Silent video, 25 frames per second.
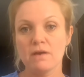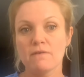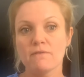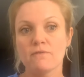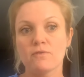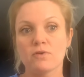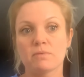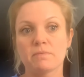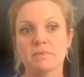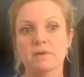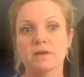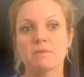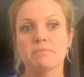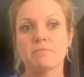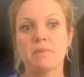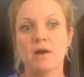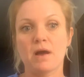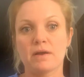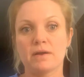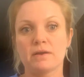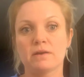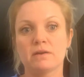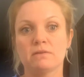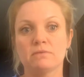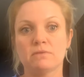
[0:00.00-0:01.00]
forming a
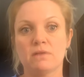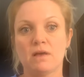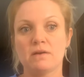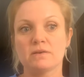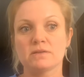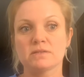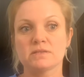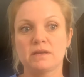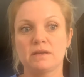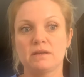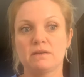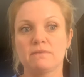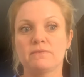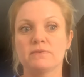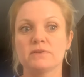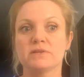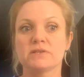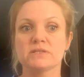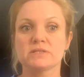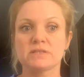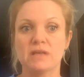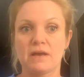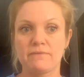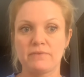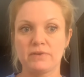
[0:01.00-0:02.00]
pocket alongside of the
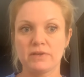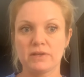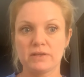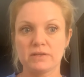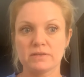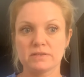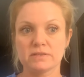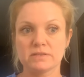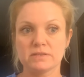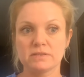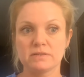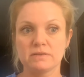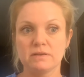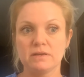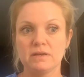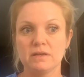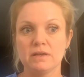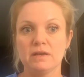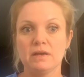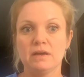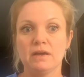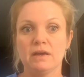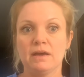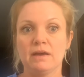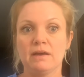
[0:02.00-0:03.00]
esophagus.
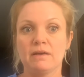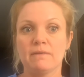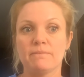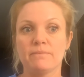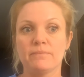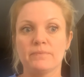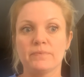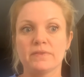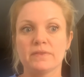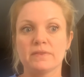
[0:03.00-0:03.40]
The